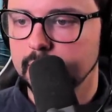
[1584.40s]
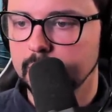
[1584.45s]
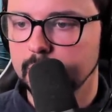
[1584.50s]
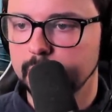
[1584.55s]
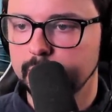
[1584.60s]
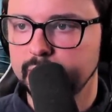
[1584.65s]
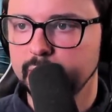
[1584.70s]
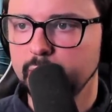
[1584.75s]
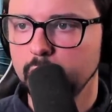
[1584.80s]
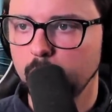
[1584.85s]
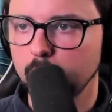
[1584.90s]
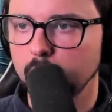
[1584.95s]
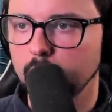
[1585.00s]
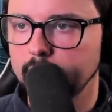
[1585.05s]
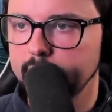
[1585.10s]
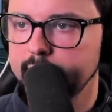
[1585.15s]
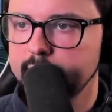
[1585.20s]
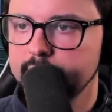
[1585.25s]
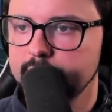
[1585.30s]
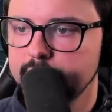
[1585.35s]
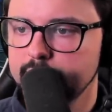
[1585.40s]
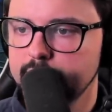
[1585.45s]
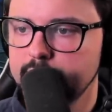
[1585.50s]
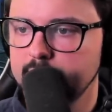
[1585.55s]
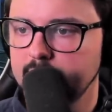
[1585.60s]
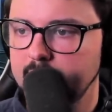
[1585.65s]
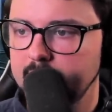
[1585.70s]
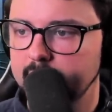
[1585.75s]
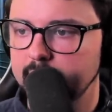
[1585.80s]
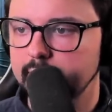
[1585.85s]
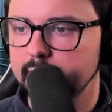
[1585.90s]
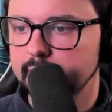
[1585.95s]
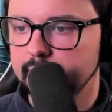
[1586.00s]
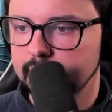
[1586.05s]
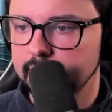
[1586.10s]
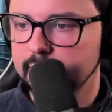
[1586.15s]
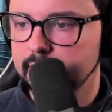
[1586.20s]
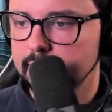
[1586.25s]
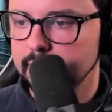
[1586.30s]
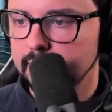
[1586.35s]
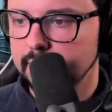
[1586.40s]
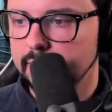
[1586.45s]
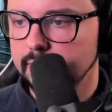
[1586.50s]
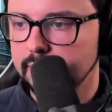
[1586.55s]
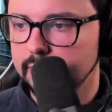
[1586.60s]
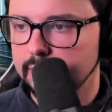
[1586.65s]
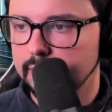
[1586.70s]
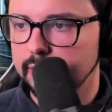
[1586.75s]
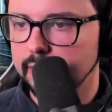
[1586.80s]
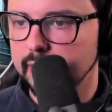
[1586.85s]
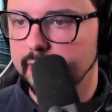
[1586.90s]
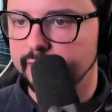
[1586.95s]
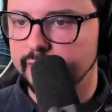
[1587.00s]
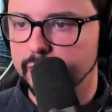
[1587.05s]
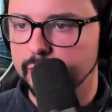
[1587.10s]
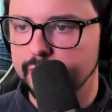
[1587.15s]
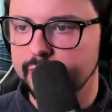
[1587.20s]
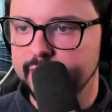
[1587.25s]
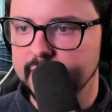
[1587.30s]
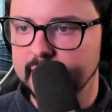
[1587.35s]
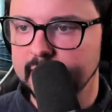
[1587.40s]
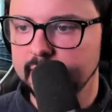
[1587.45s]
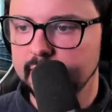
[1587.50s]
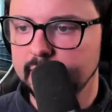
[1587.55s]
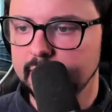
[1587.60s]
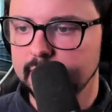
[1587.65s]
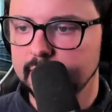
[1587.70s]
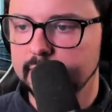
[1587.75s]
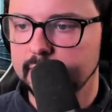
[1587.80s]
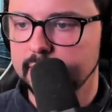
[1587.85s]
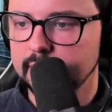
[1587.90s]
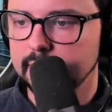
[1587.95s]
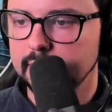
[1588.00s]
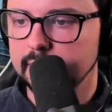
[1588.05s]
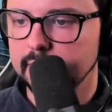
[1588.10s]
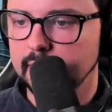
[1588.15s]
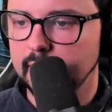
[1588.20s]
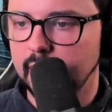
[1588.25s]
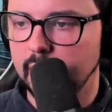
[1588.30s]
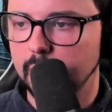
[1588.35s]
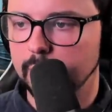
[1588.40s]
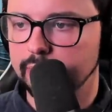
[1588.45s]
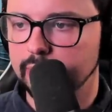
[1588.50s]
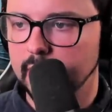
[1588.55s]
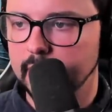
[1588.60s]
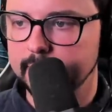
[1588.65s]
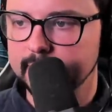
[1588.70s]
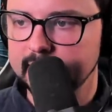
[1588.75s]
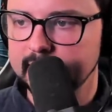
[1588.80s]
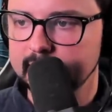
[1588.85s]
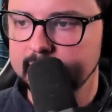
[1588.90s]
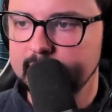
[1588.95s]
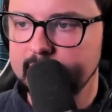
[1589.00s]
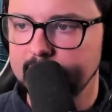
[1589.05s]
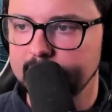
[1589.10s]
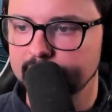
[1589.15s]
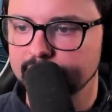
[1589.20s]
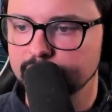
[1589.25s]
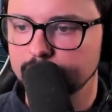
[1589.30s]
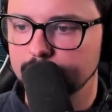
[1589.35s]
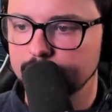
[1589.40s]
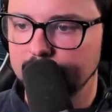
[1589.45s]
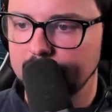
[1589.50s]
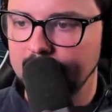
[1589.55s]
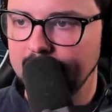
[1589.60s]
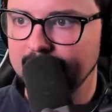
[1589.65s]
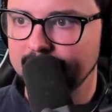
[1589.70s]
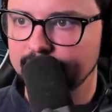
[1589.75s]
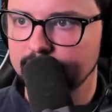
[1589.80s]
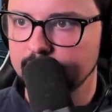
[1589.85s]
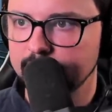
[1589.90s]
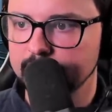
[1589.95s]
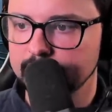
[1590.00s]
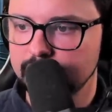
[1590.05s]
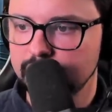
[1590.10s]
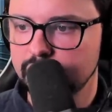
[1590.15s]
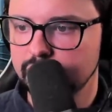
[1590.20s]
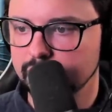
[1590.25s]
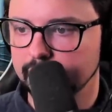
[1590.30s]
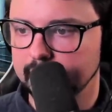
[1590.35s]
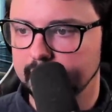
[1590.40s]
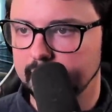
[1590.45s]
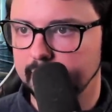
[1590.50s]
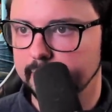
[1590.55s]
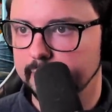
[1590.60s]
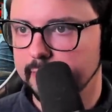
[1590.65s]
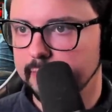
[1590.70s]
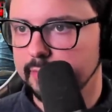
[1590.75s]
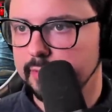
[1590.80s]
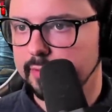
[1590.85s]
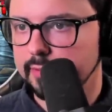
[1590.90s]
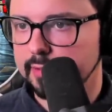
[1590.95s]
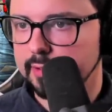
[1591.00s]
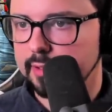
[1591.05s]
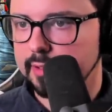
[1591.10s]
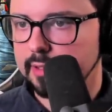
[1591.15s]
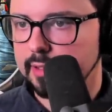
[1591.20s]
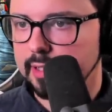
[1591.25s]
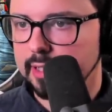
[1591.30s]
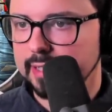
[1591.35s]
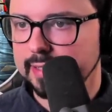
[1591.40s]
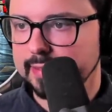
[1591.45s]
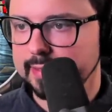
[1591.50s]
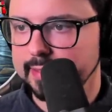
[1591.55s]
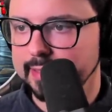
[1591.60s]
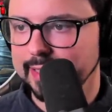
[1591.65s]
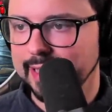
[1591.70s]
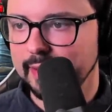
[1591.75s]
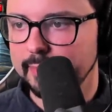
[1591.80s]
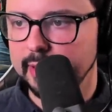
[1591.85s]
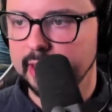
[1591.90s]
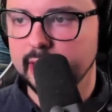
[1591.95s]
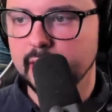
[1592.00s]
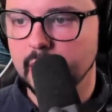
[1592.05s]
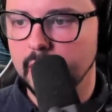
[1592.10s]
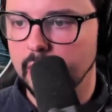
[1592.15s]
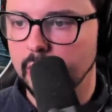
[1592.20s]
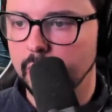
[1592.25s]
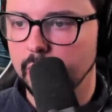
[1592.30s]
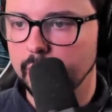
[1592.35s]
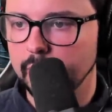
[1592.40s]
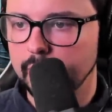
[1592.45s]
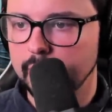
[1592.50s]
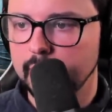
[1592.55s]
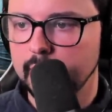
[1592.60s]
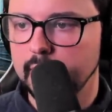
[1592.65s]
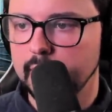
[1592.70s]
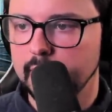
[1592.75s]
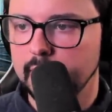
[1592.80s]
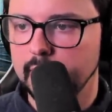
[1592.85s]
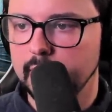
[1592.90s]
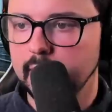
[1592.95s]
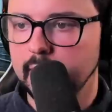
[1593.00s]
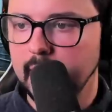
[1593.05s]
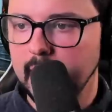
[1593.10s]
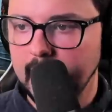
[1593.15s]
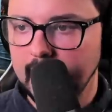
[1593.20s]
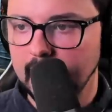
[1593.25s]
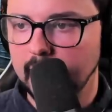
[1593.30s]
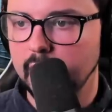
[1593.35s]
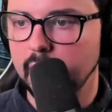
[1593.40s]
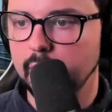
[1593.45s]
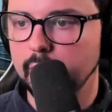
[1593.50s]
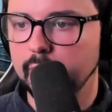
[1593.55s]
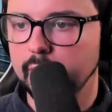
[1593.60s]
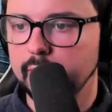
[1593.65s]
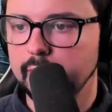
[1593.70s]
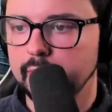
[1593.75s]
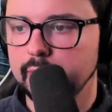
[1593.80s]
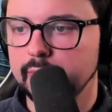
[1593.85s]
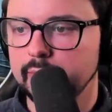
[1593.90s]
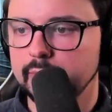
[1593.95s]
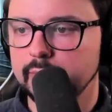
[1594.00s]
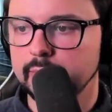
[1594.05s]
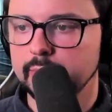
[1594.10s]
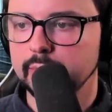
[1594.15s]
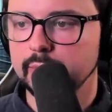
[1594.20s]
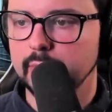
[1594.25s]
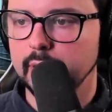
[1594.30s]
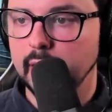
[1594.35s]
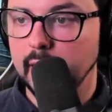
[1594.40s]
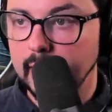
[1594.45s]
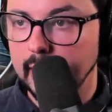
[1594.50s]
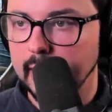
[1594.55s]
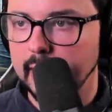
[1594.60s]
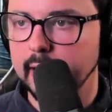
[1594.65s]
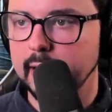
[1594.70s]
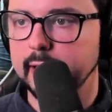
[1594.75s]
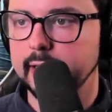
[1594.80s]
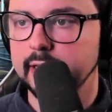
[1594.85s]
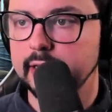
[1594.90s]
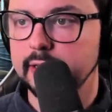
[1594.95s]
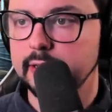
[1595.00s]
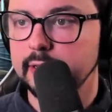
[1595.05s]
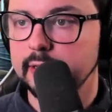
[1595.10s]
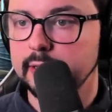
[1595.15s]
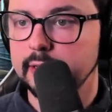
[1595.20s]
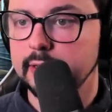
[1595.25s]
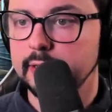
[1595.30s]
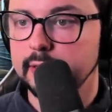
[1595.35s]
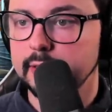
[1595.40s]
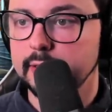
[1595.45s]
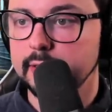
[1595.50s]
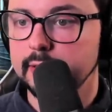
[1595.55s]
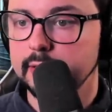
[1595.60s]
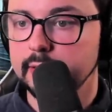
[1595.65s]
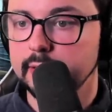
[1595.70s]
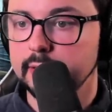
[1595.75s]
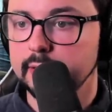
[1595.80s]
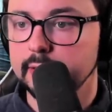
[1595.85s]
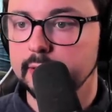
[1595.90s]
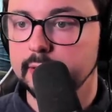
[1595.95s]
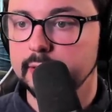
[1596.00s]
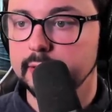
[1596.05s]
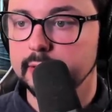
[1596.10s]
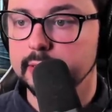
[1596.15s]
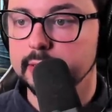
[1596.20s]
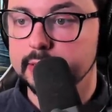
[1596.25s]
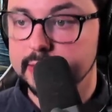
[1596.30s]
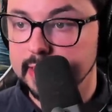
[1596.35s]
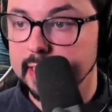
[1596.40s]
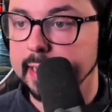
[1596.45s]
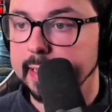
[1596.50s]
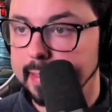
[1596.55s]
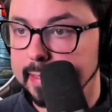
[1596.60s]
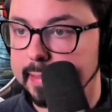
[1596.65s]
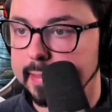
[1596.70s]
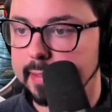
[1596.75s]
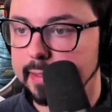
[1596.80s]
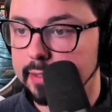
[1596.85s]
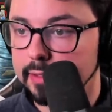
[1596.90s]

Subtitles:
Put a one into the chat if you think I'll probably get canceled after this stream. Let me know how I did.